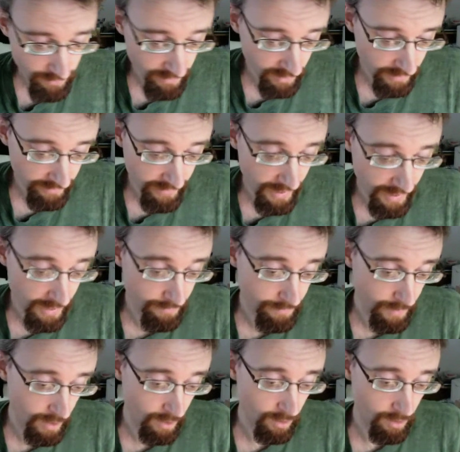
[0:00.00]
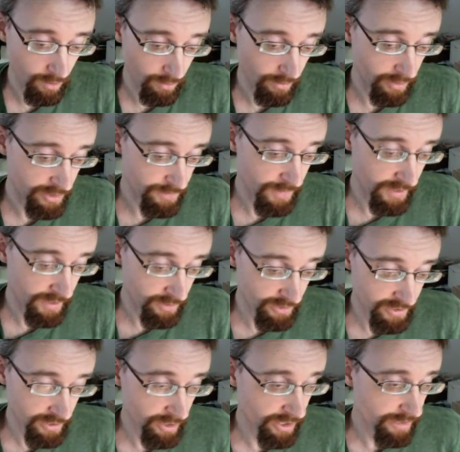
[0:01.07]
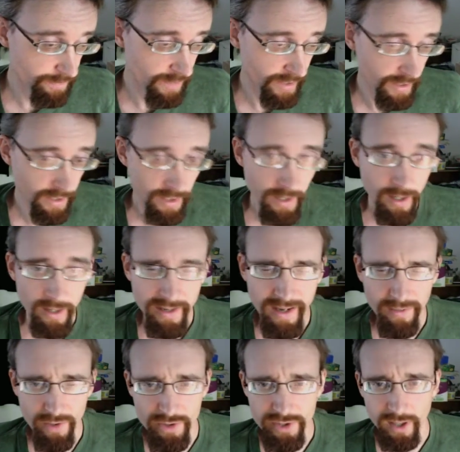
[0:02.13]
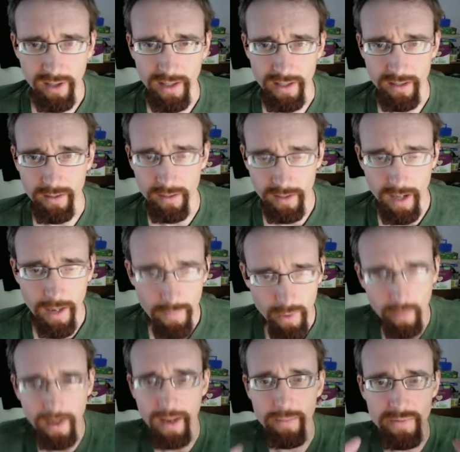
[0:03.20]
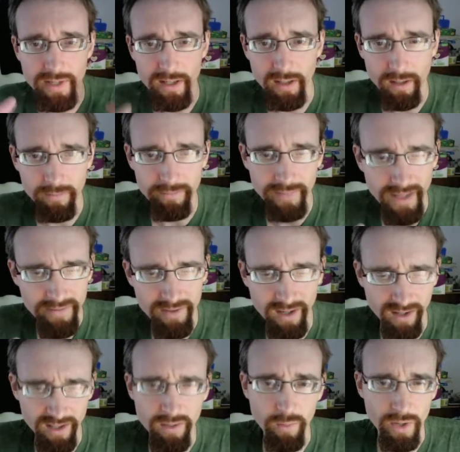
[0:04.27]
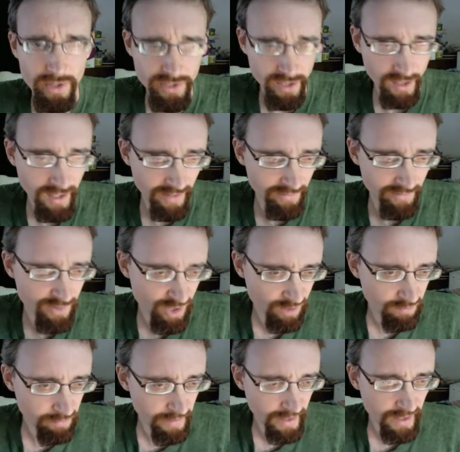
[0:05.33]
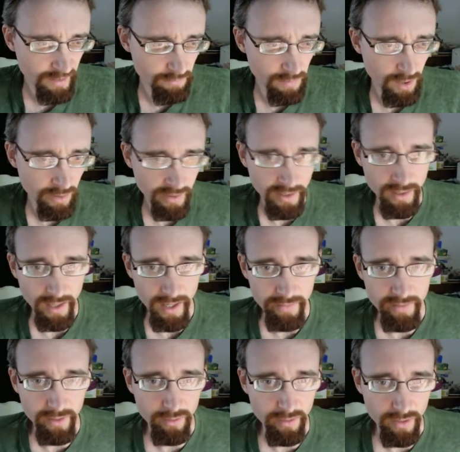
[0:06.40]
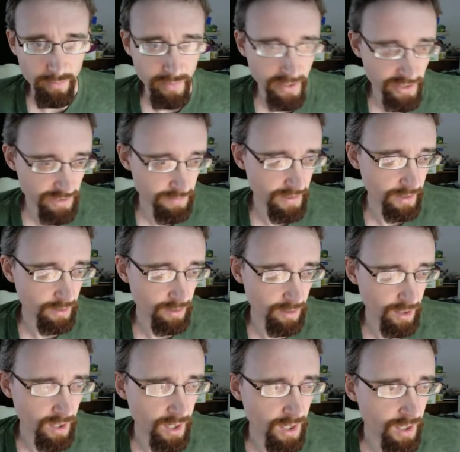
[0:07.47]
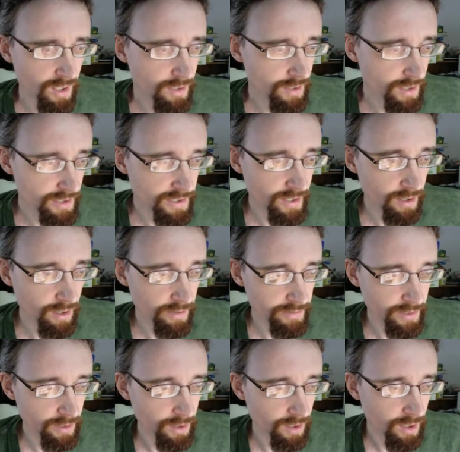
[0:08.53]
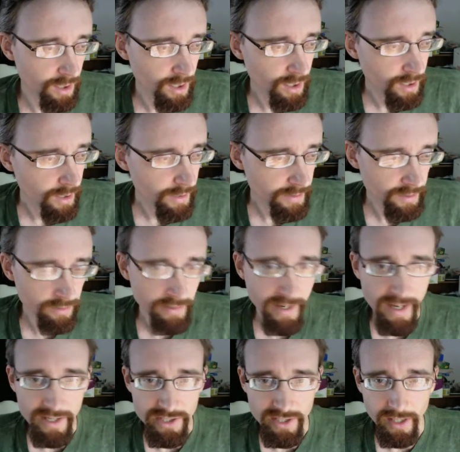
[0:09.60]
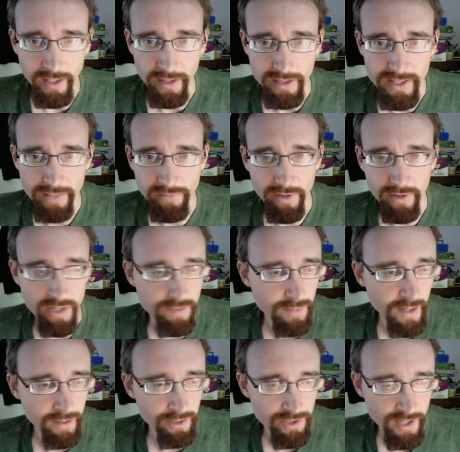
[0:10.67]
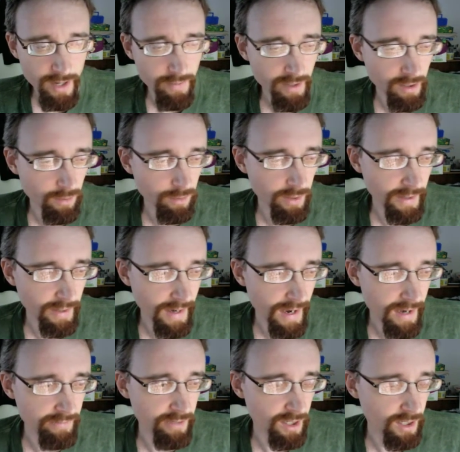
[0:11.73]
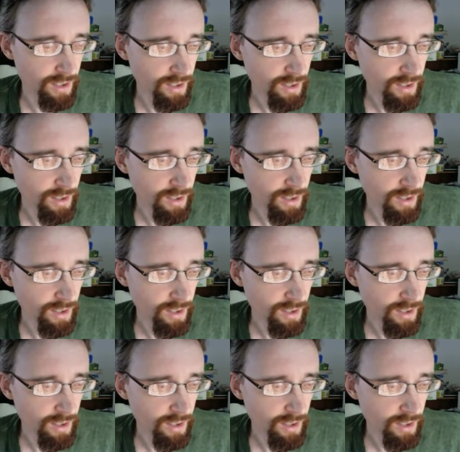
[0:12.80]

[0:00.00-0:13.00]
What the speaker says: like that, or the Spider series. But again, those are like combo amps that are, even the little ones, are kind of too big and bulky and heavy with the big speaker to sit on your desk. And except for the Spider Jam, they don't really have